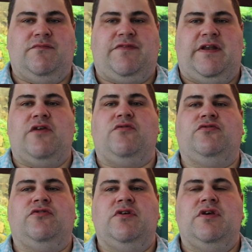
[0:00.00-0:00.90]

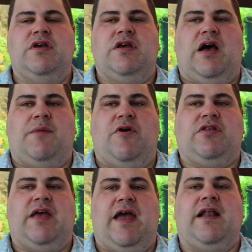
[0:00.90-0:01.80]
videos
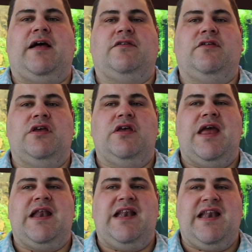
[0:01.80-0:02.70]
about Thailand
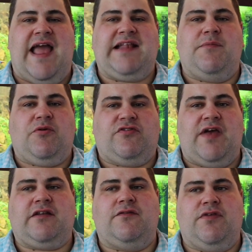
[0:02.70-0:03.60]

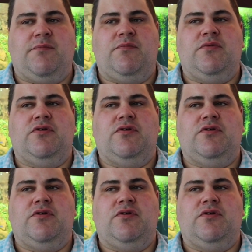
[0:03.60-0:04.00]
90% of them